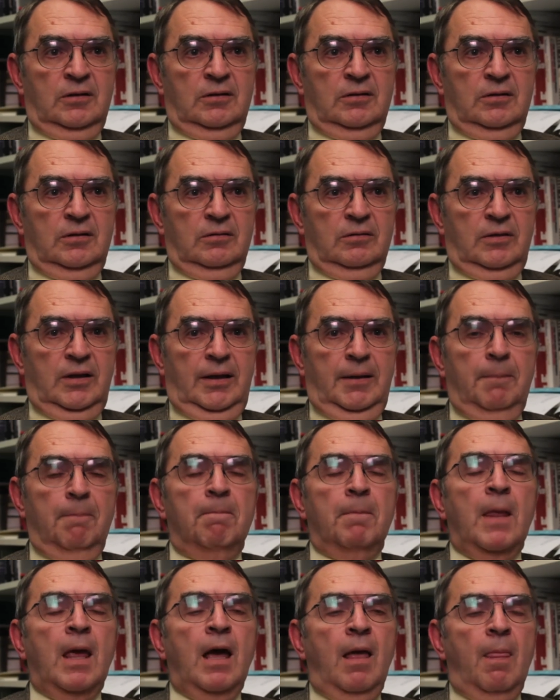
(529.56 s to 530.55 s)
Okay.
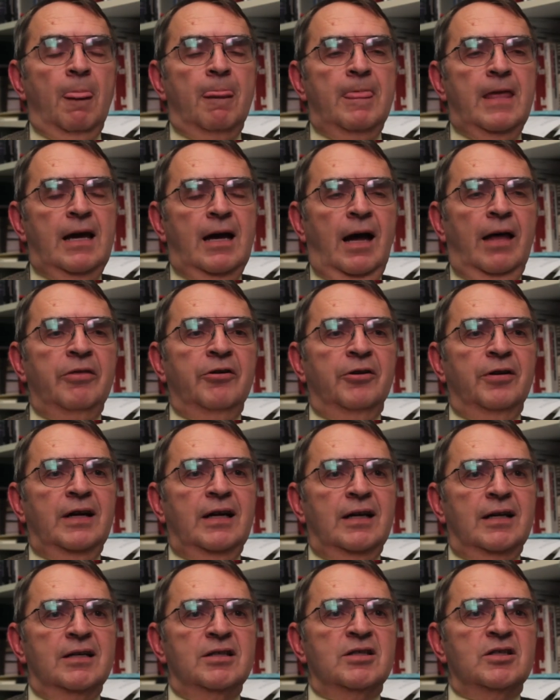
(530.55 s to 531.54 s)
The other
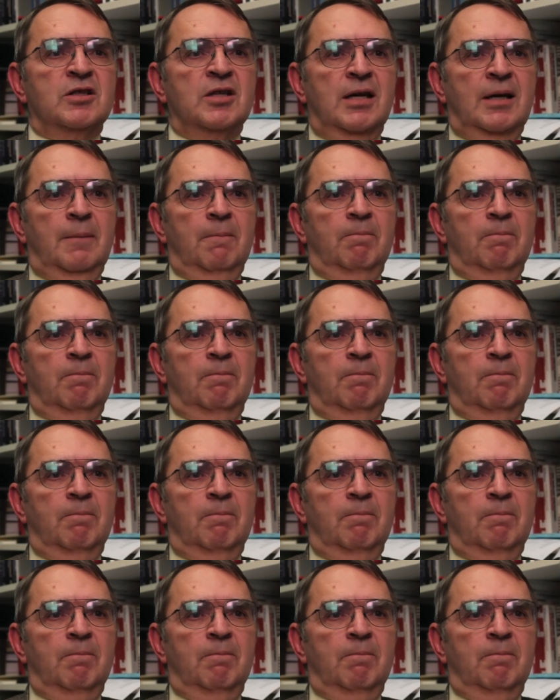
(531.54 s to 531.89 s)
is